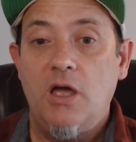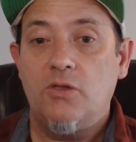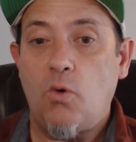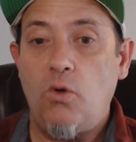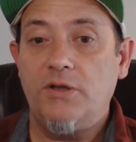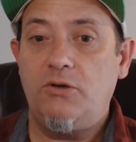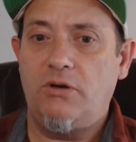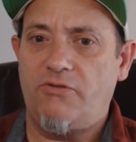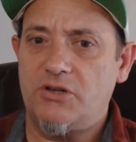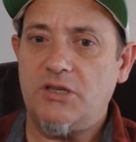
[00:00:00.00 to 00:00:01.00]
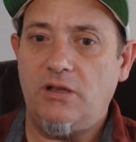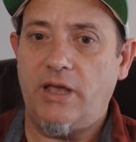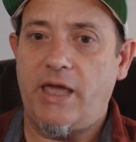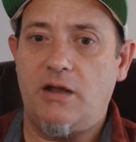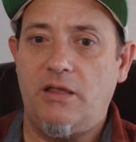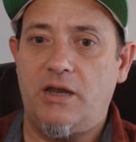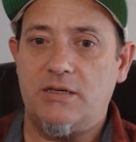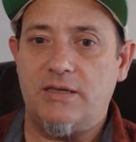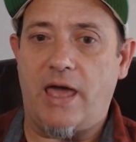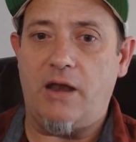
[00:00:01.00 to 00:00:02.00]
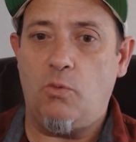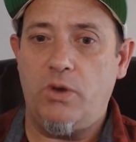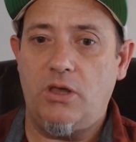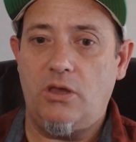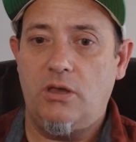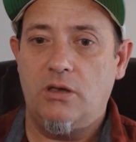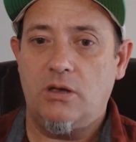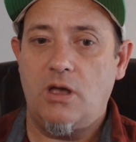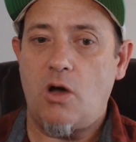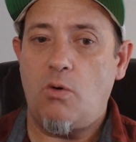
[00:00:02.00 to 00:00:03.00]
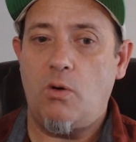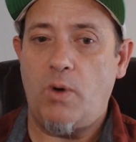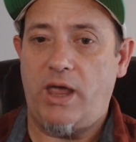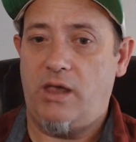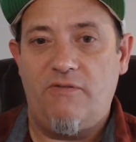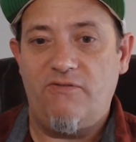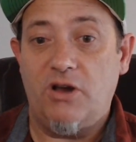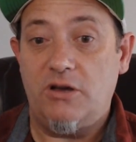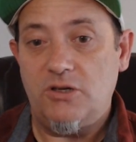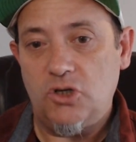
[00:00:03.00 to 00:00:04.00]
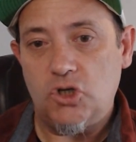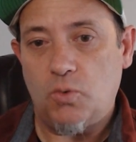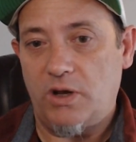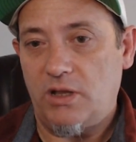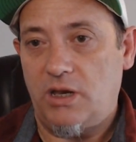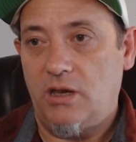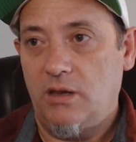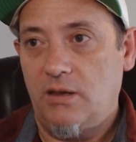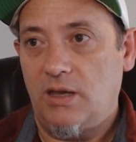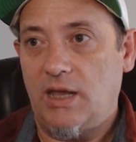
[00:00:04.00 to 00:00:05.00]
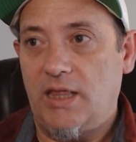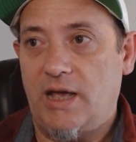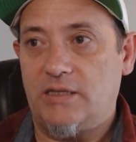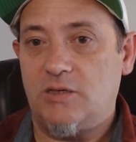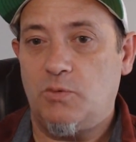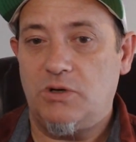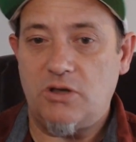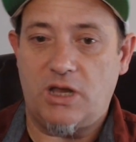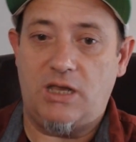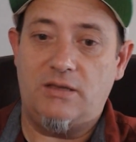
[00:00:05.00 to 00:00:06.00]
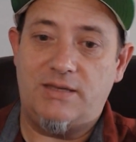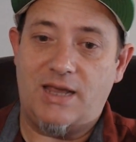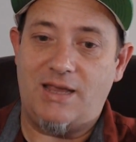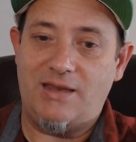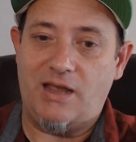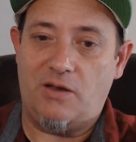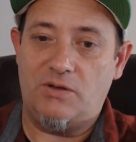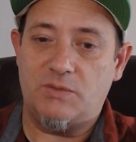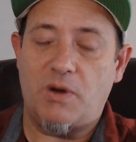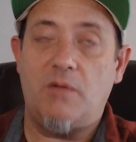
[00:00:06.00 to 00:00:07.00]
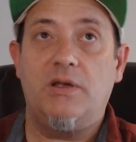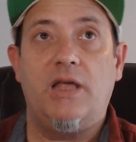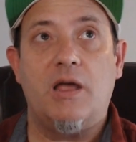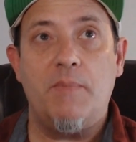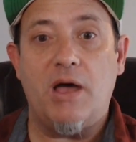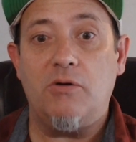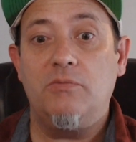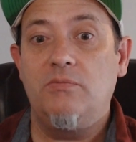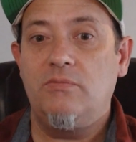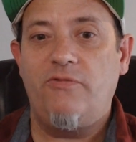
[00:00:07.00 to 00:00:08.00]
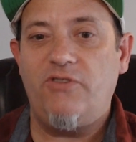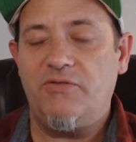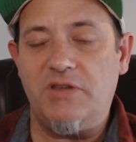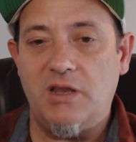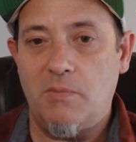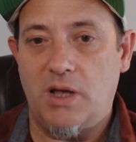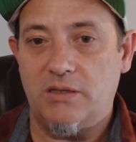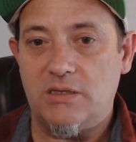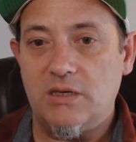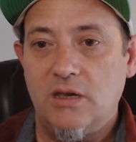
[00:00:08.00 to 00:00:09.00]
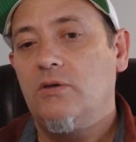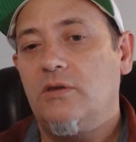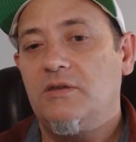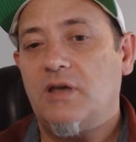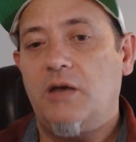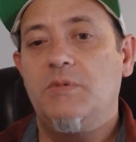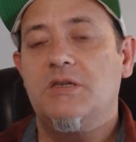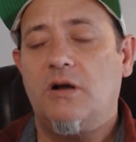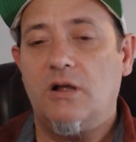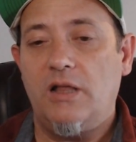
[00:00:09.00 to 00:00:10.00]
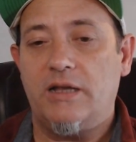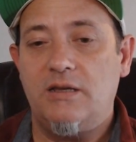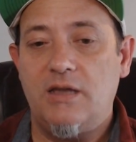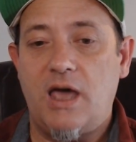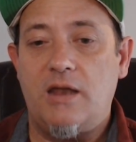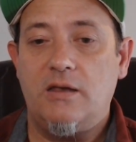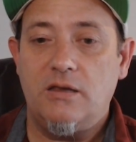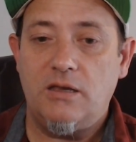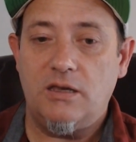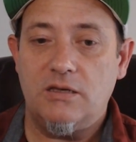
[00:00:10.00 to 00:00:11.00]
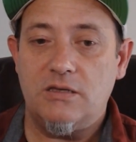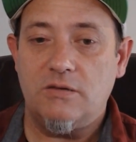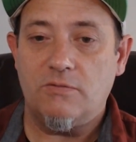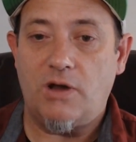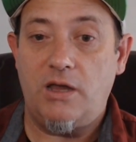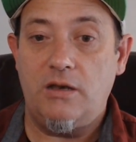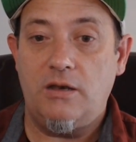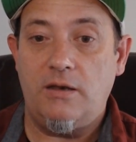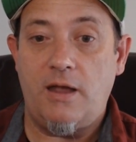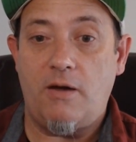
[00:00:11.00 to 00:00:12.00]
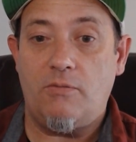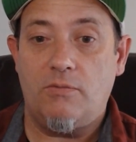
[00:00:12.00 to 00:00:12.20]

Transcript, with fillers: The old Universal Analytics data will go away very shortly. And that's, we're ticking down, it's probably like about 15 months. The time to start collecting data is right now.